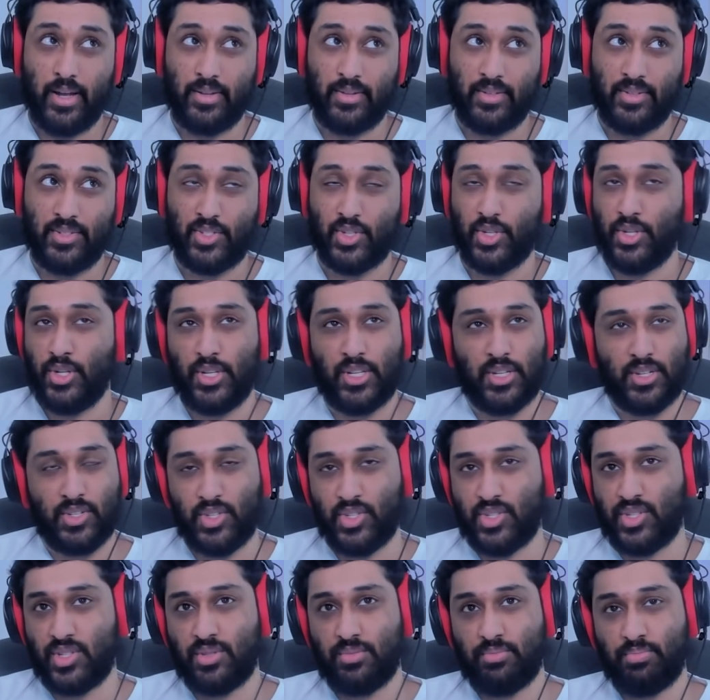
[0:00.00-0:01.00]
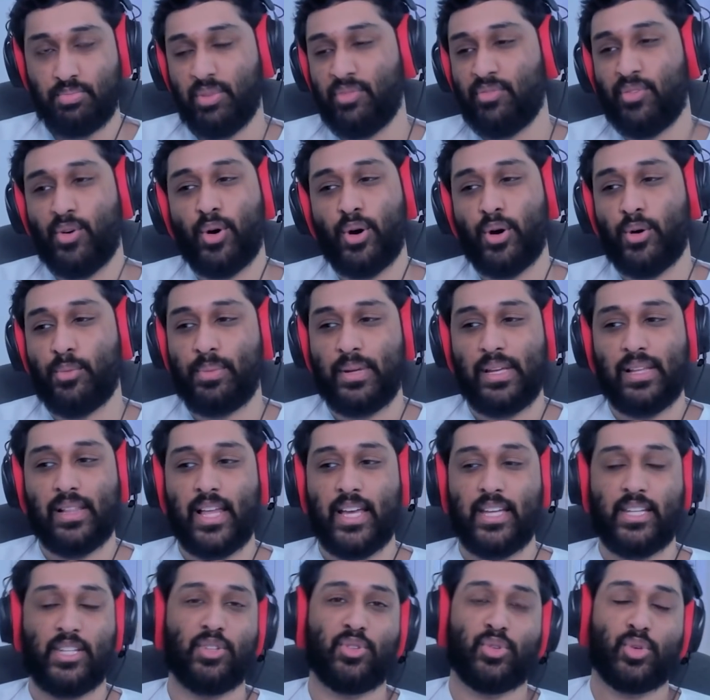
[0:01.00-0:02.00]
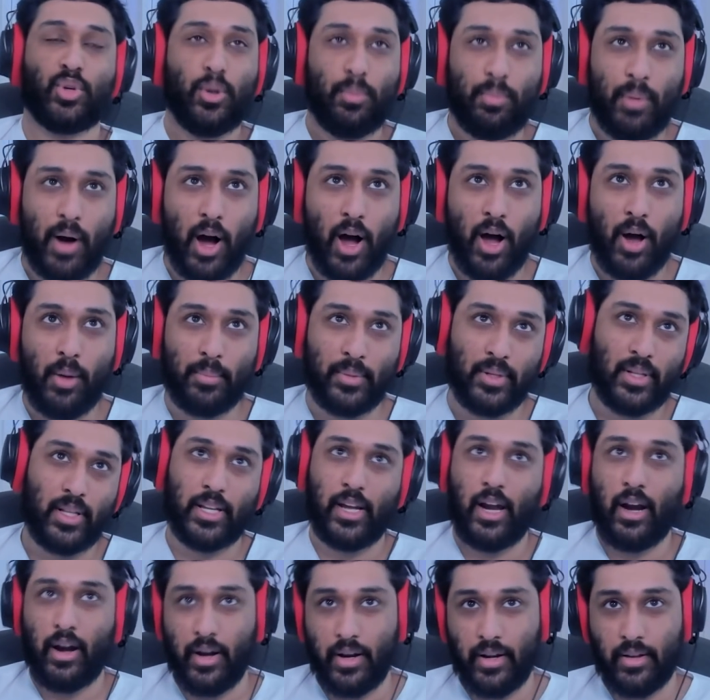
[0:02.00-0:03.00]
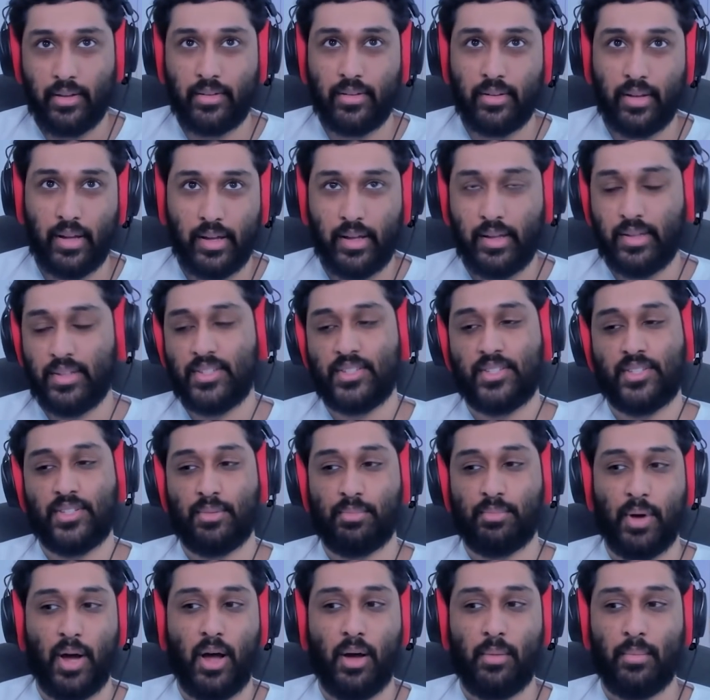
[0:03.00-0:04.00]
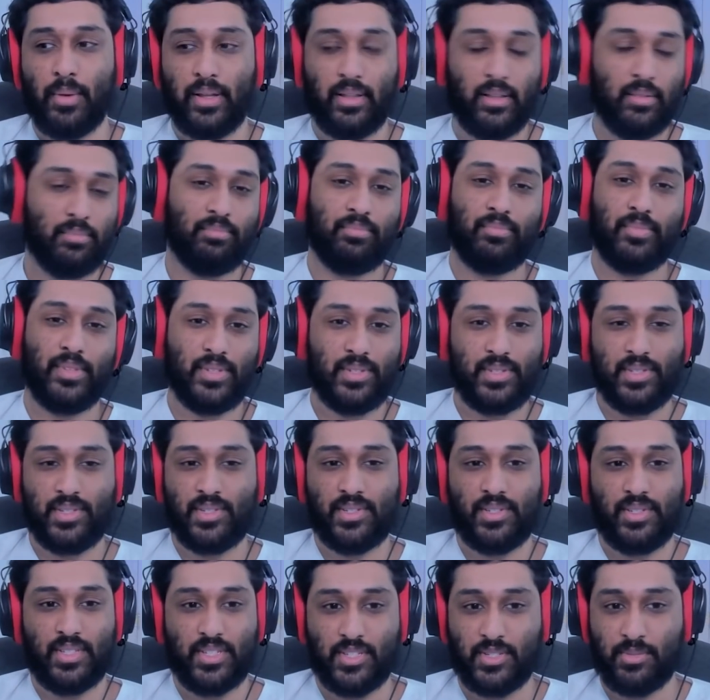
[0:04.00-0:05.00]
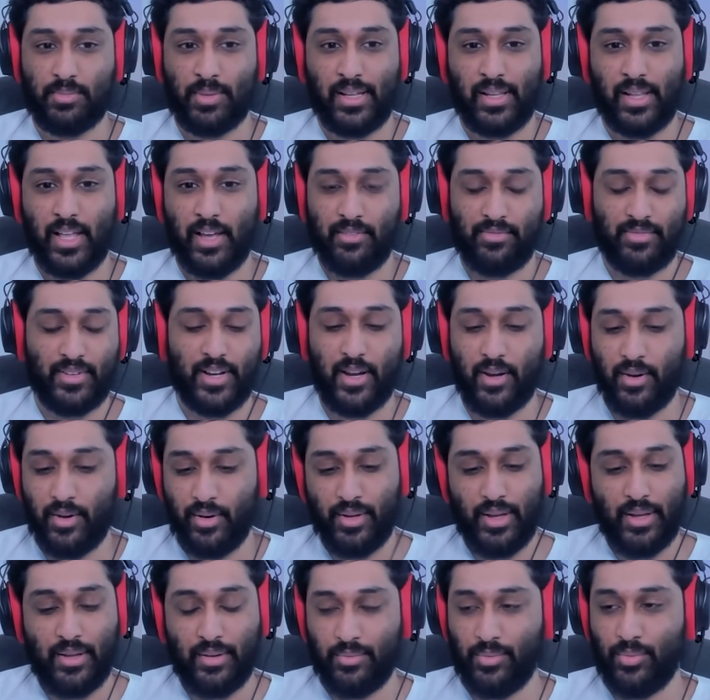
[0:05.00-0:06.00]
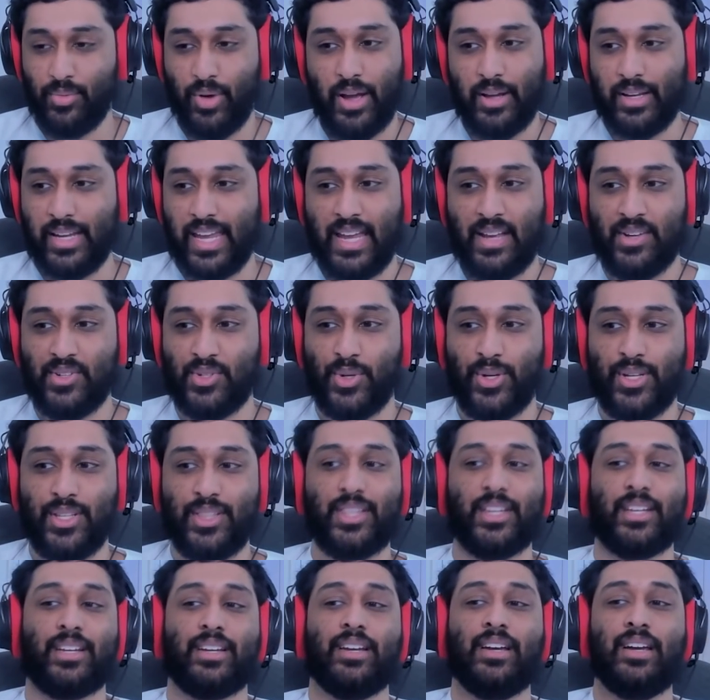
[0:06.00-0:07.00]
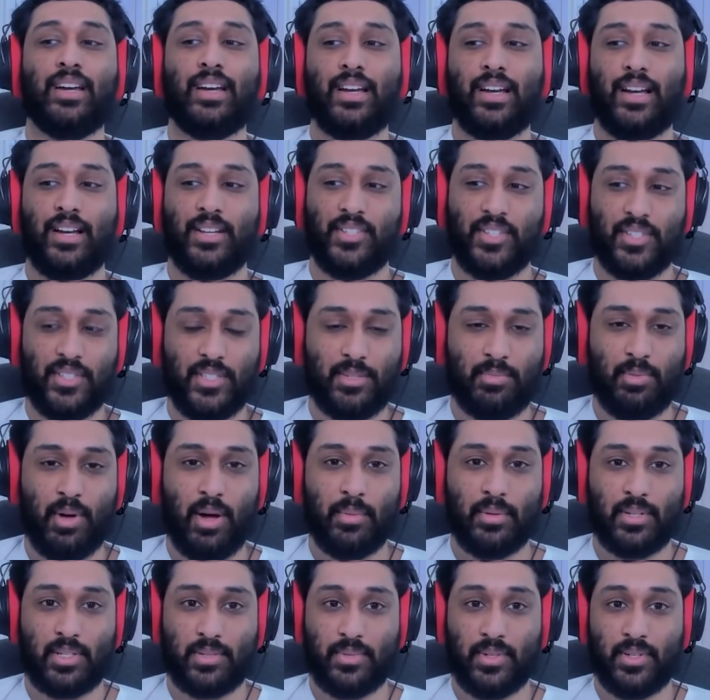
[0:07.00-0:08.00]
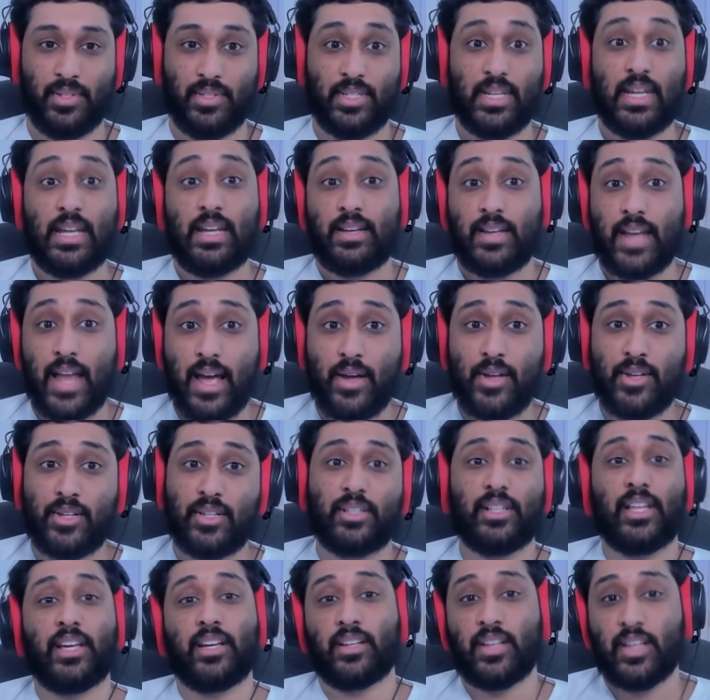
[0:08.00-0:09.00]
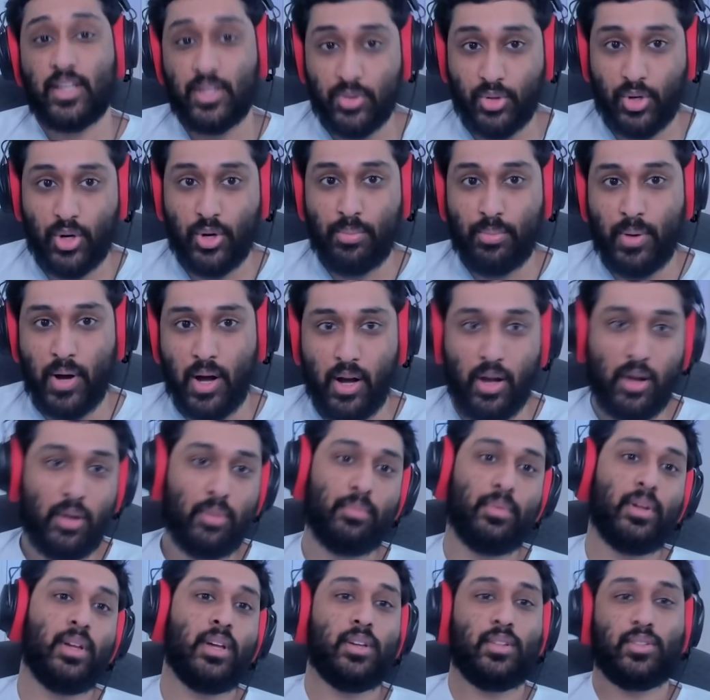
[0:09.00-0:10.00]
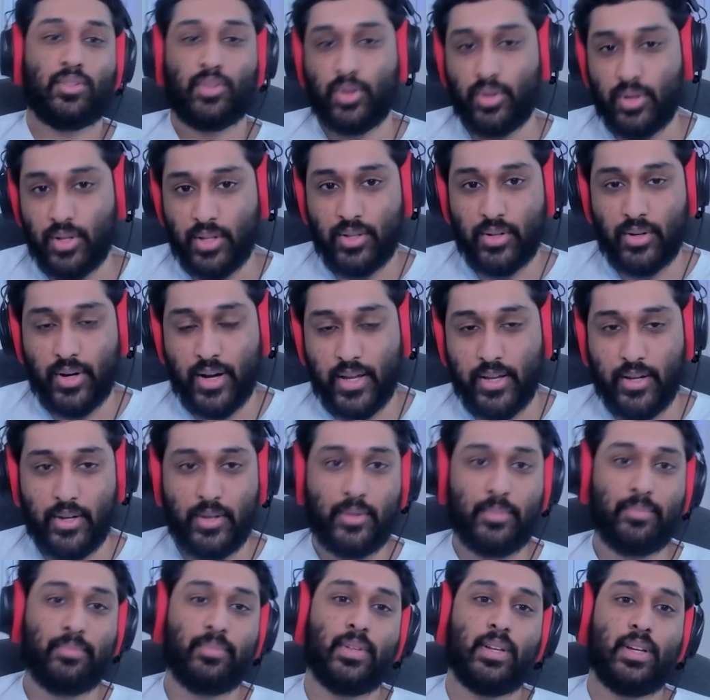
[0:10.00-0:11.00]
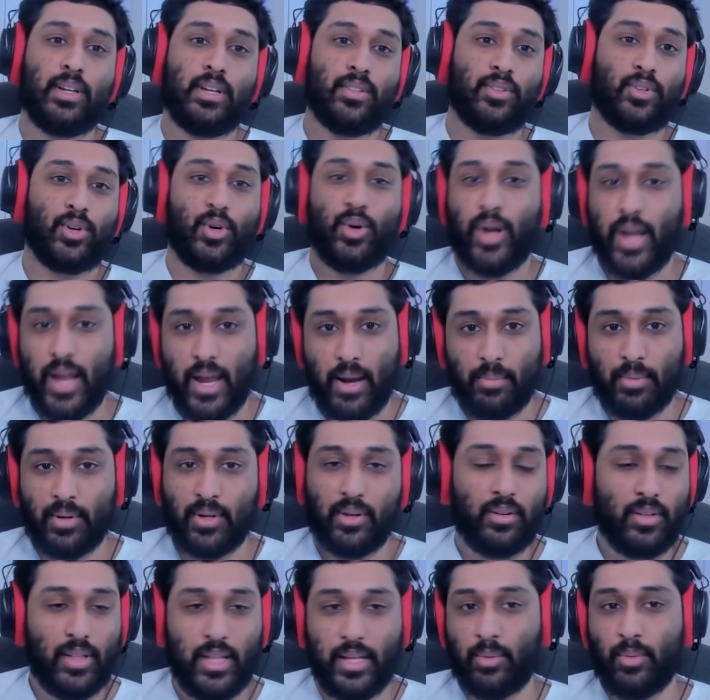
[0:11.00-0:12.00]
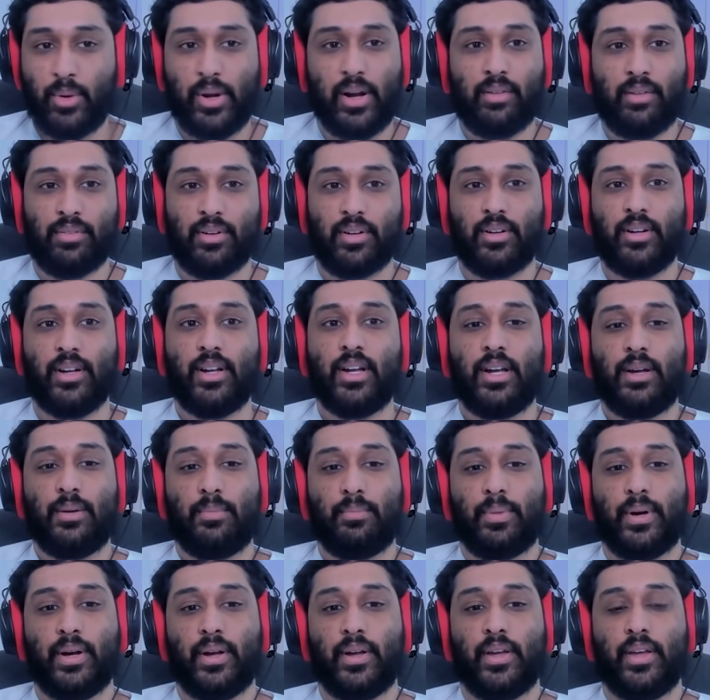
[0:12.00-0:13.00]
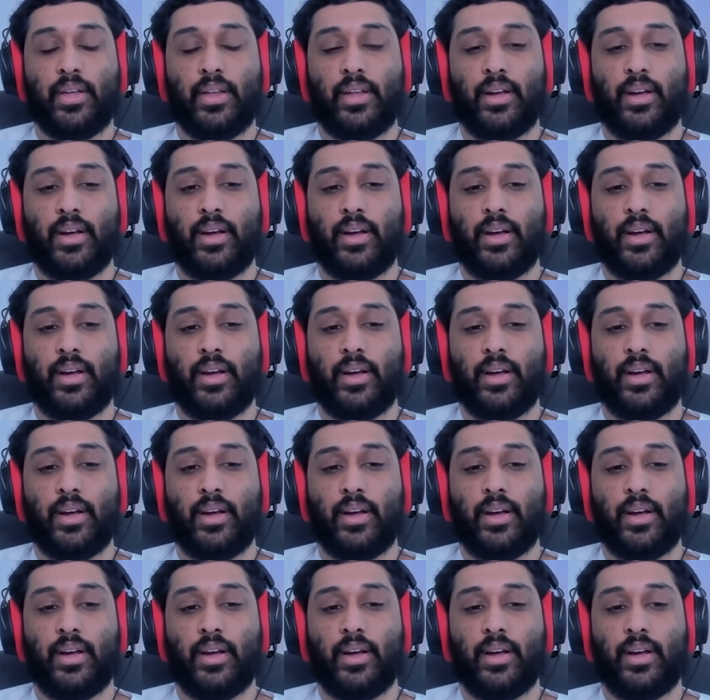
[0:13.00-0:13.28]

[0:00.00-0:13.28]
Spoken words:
So you can just, before it'd be like you throw a bomb, you're like, all right, this is the bomb. This is my life now. I can't do anything until this bomb explodes. Now you can like throw a bomb, throw another item, throw a hammer, like whatever. But